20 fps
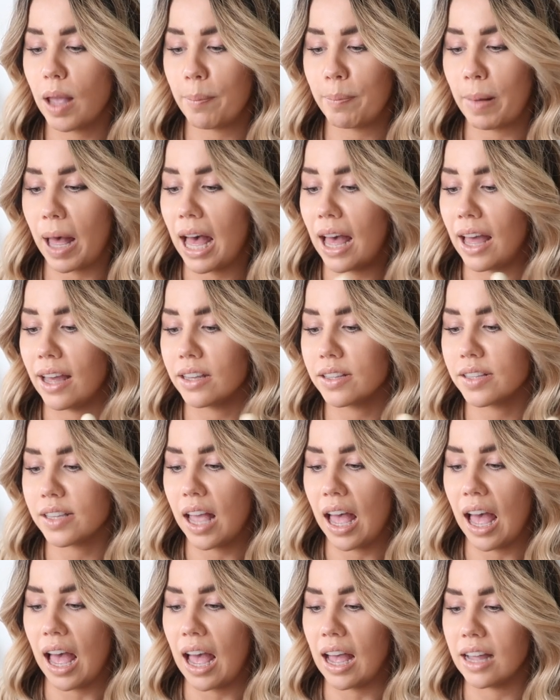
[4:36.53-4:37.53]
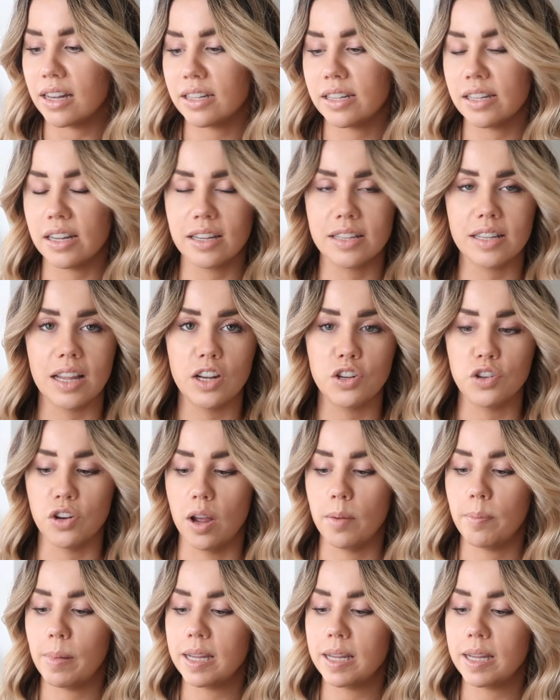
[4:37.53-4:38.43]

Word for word: bags, hats, etc.